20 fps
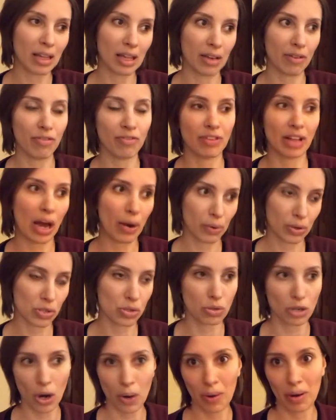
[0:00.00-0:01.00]
Like flowers
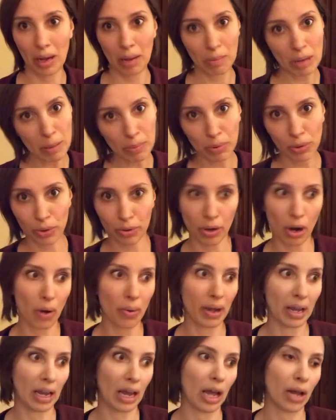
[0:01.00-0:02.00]
growing and people
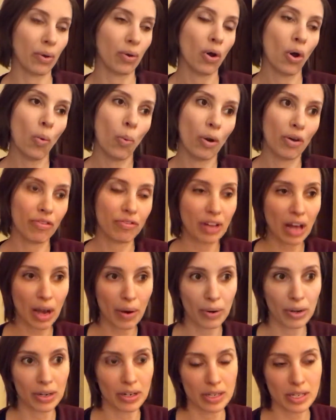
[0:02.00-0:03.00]
growing, and what
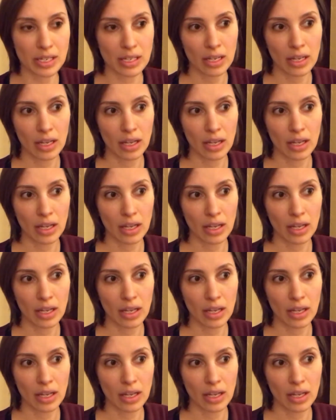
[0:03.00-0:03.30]
flowers,